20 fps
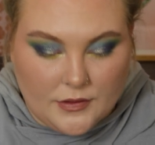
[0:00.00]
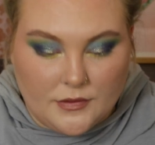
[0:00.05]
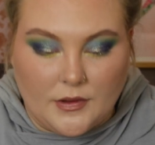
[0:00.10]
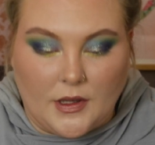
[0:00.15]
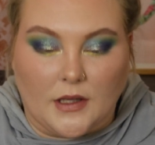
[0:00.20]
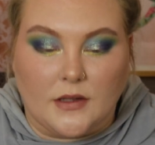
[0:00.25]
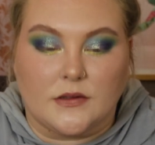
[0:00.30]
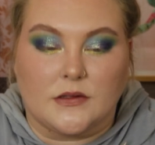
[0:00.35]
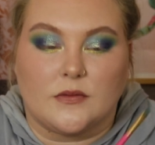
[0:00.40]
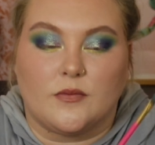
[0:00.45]

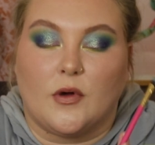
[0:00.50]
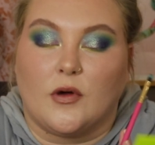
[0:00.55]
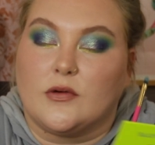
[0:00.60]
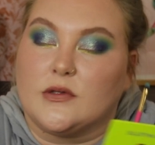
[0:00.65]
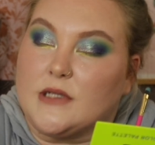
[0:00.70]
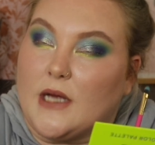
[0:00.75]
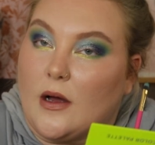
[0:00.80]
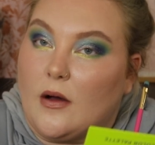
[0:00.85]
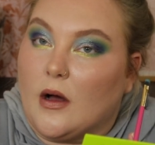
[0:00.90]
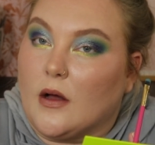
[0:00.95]
like
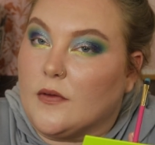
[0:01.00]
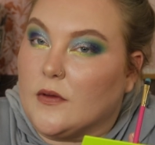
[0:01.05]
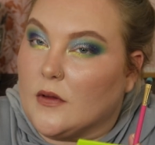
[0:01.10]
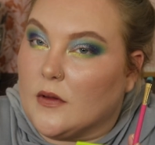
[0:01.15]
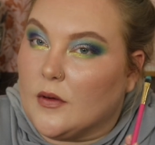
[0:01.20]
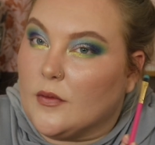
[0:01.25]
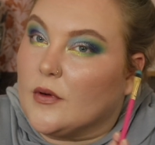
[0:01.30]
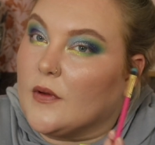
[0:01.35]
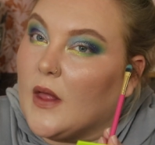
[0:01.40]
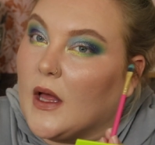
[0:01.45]
smoked out on the
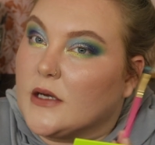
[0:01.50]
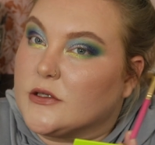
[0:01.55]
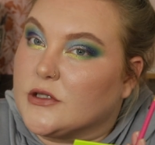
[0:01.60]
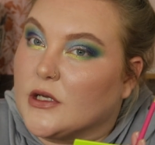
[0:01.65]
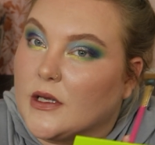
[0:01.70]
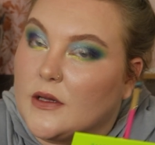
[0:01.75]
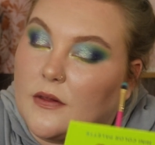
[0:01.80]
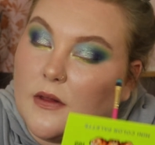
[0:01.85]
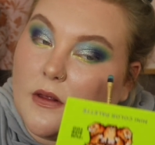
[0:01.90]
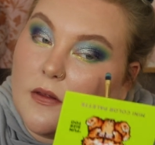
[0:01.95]
lower lash
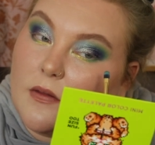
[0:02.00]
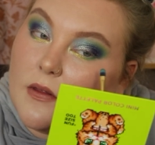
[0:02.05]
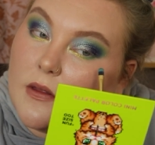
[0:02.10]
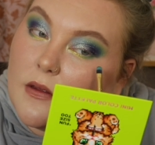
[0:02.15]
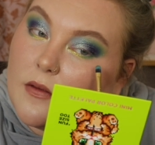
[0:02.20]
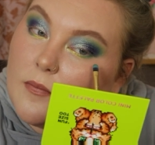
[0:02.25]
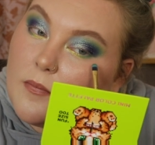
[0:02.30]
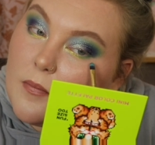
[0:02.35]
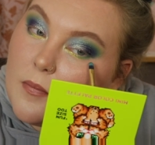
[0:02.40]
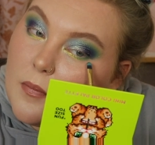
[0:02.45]
line lately.